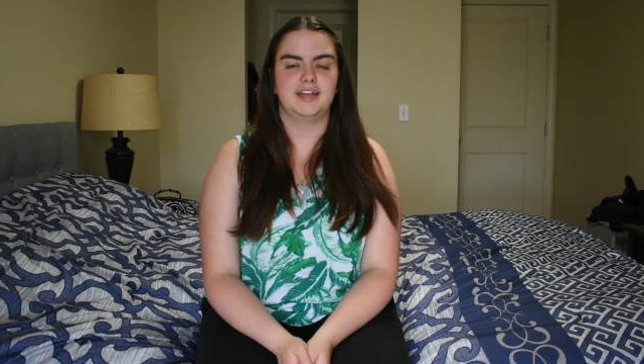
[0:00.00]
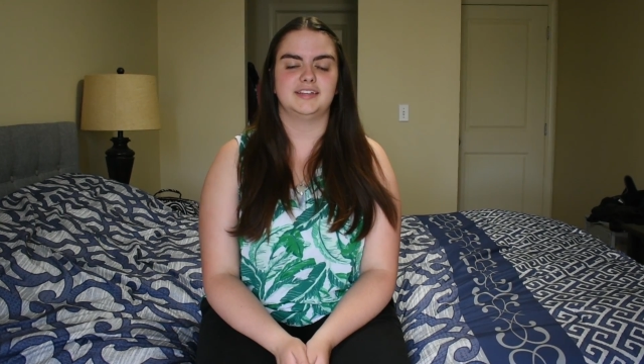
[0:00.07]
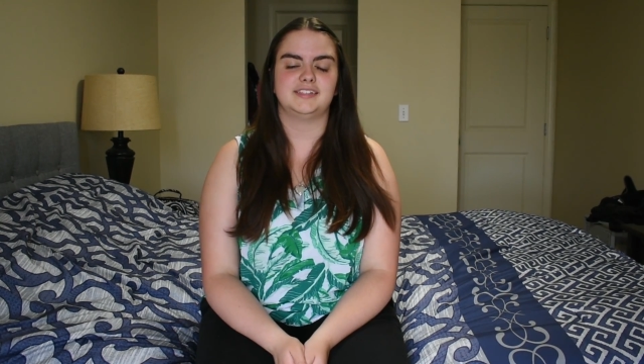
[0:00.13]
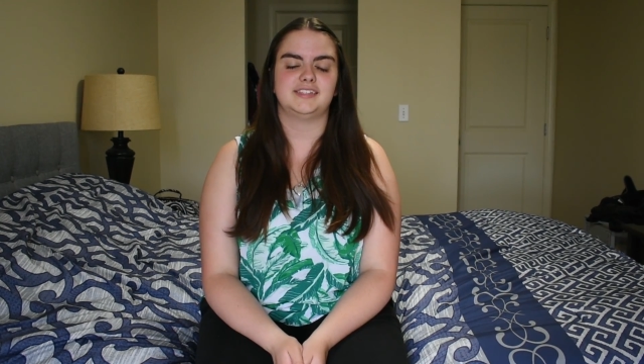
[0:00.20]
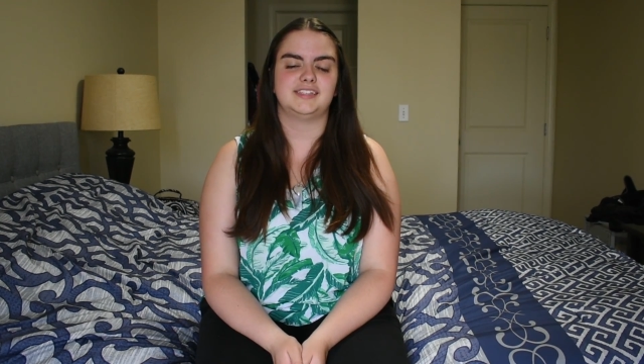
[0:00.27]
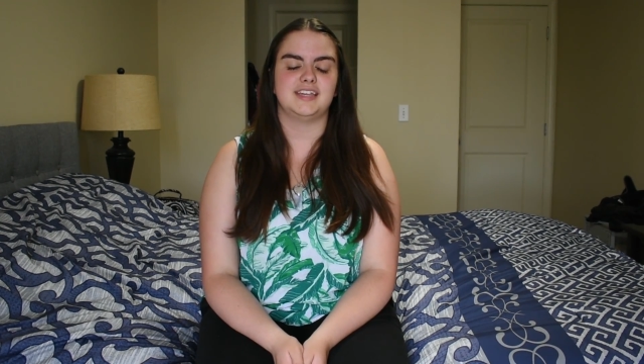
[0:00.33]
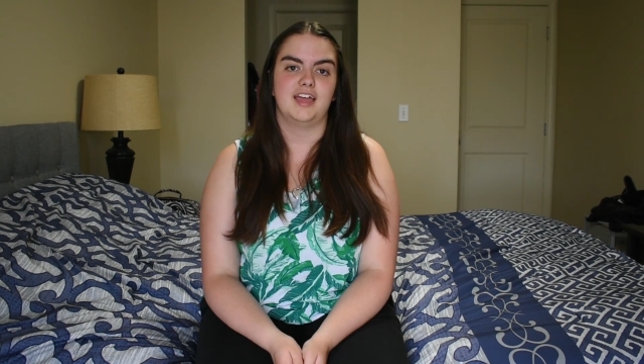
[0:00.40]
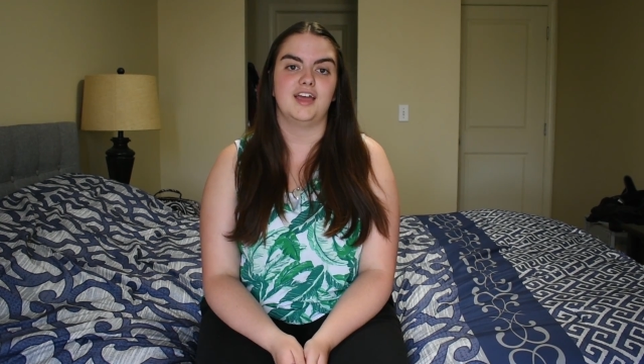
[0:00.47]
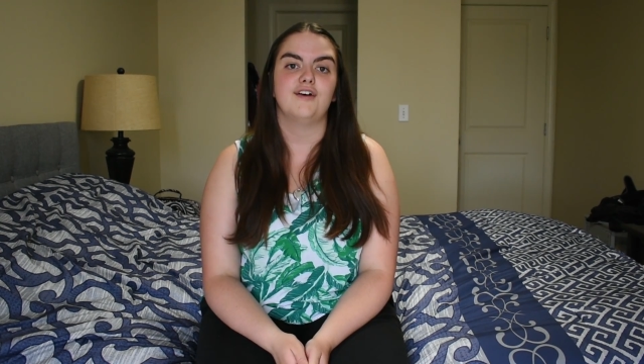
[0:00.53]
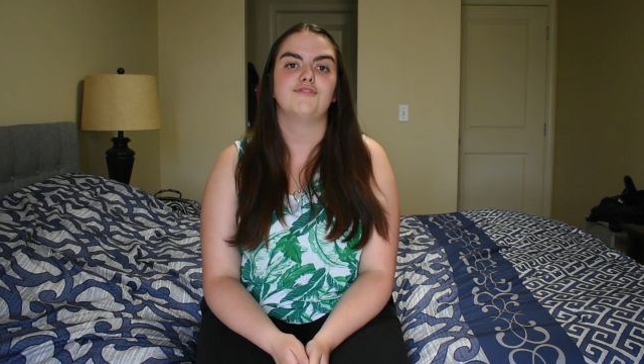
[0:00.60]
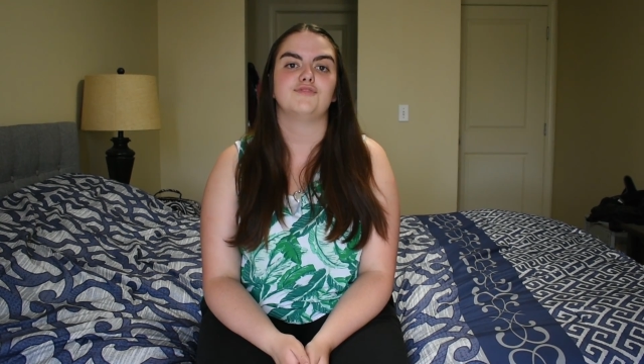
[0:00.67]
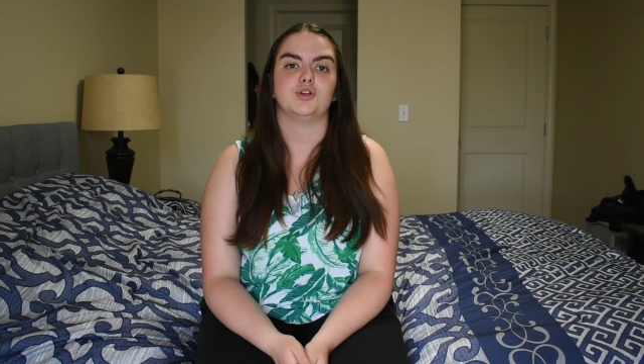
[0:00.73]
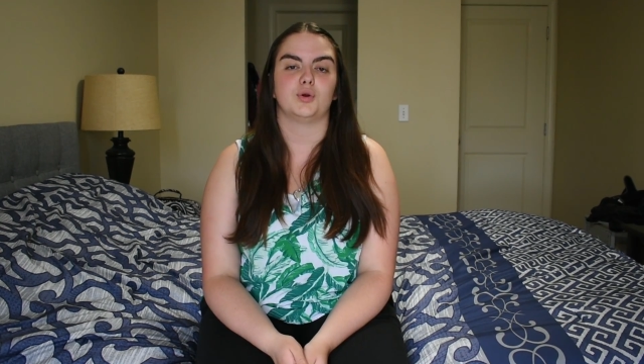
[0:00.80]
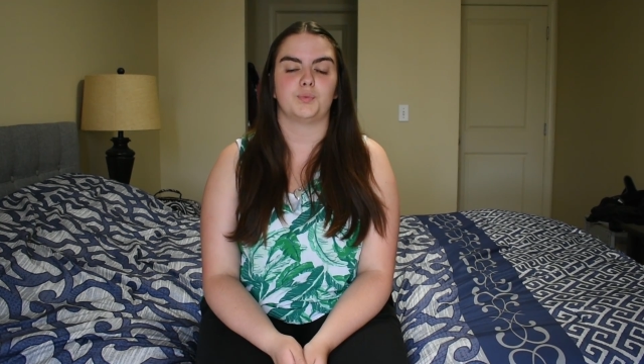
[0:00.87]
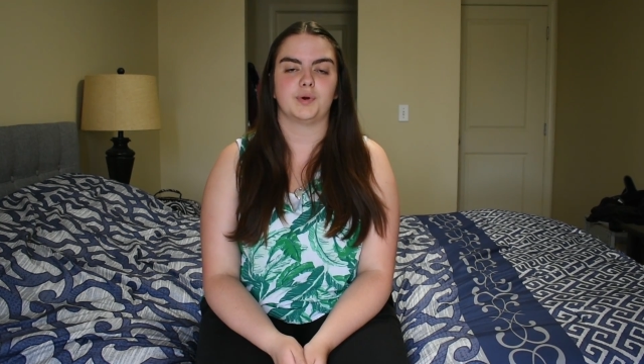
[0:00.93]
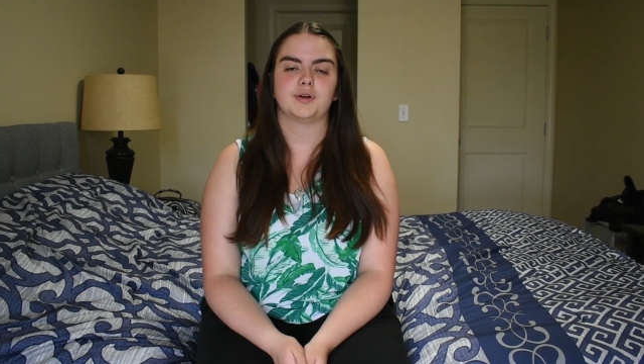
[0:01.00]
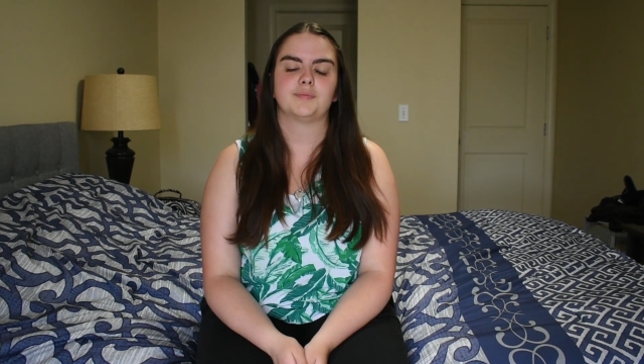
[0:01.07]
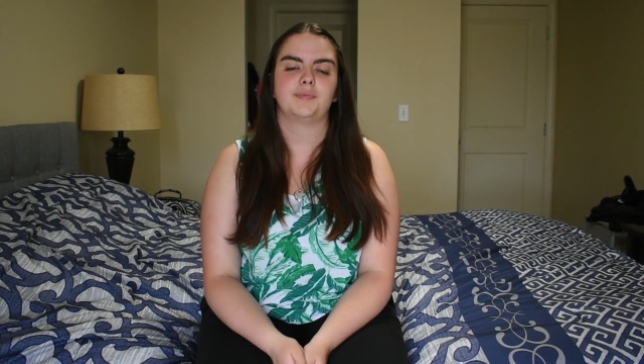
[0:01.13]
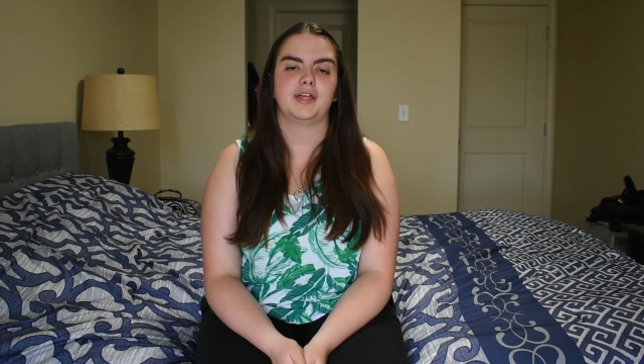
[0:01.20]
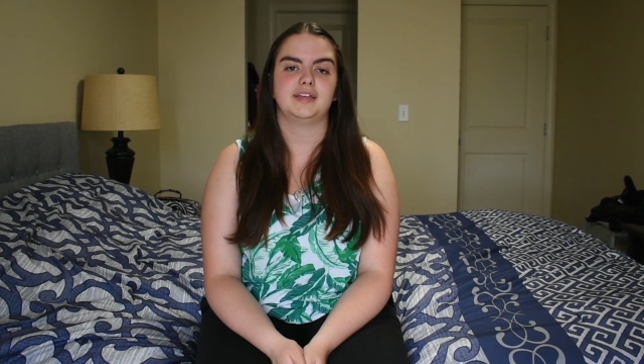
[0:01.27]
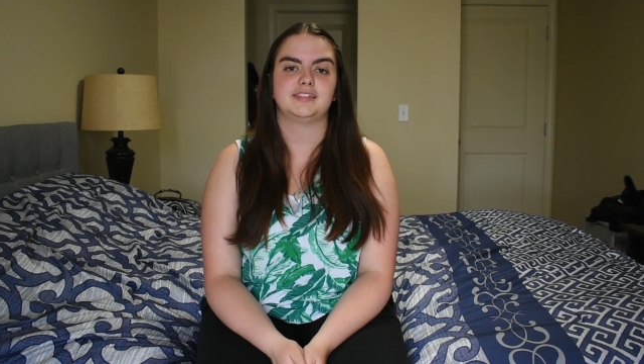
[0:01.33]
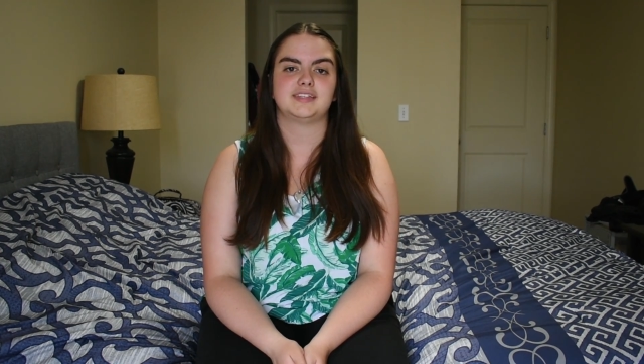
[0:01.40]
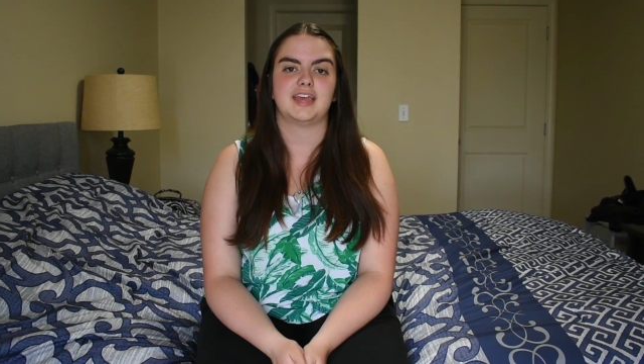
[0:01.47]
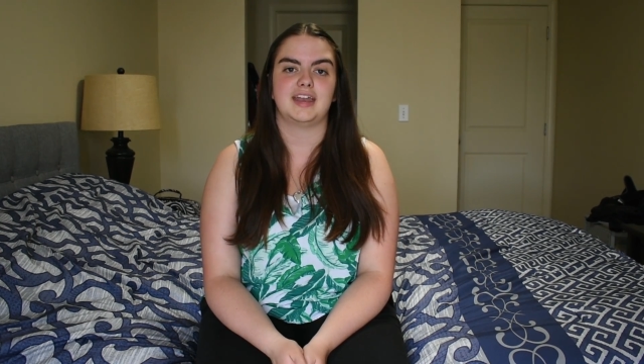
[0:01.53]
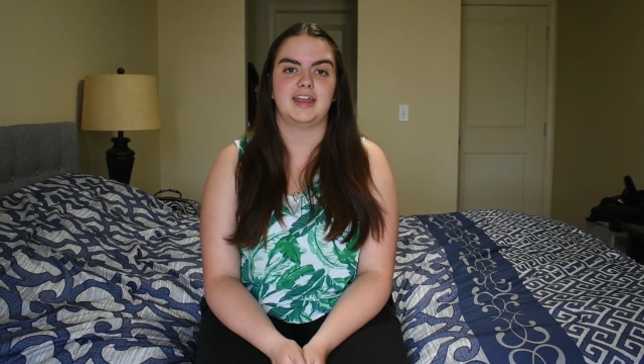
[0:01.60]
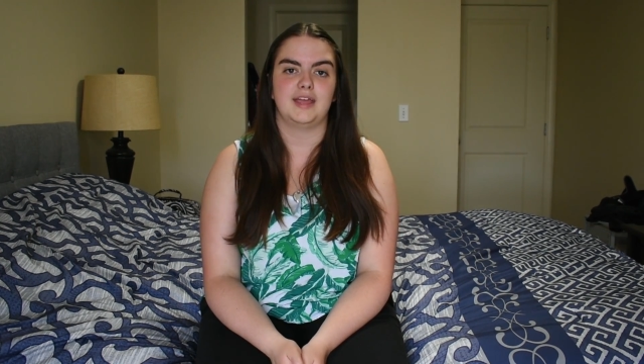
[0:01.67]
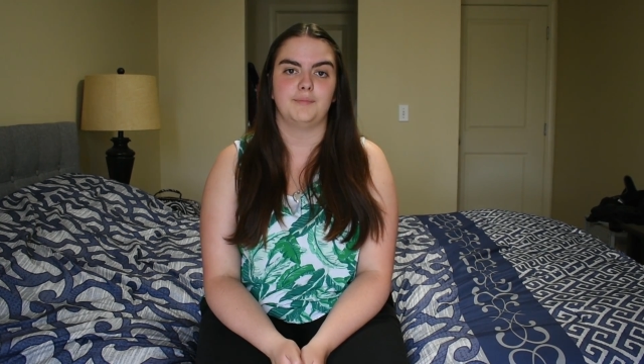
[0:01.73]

is see if your workplace can